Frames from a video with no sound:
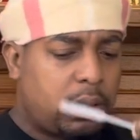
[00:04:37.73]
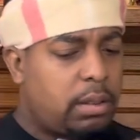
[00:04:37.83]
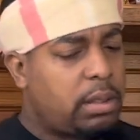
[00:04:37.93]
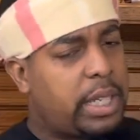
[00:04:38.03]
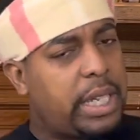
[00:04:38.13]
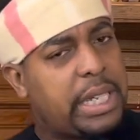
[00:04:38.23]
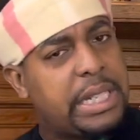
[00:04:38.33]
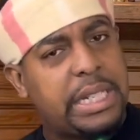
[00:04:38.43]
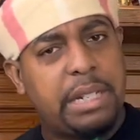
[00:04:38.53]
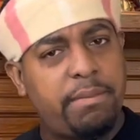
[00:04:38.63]
Okay,
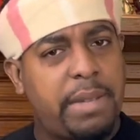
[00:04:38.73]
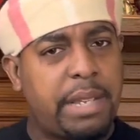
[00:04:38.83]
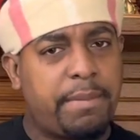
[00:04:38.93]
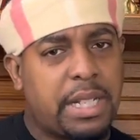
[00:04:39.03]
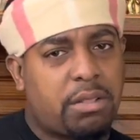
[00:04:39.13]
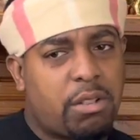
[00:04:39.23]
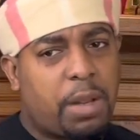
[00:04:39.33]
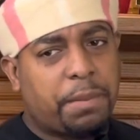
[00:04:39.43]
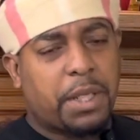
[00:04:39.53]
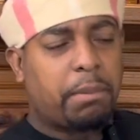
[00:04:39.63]
it didn't make me
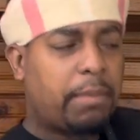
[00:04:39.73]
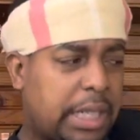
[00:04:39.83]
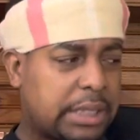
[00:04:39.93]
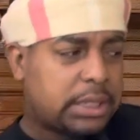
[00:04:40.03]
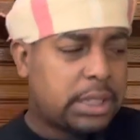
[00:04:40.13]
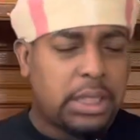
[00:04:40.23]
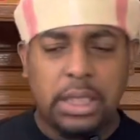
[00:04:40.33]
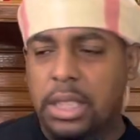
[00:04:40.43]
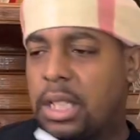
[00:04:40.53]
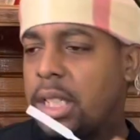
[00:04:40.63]
throw up the muscle.
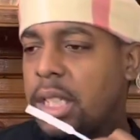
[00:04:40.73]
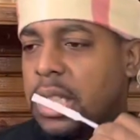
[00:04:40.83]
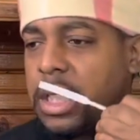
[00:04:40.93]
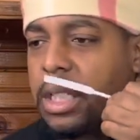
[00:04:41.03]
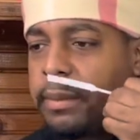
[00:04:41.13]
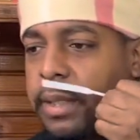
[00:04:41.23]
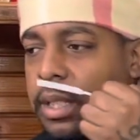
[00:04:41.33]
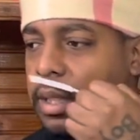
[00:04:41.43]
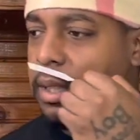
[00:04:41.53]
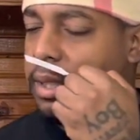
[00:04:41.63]
Yeah, man.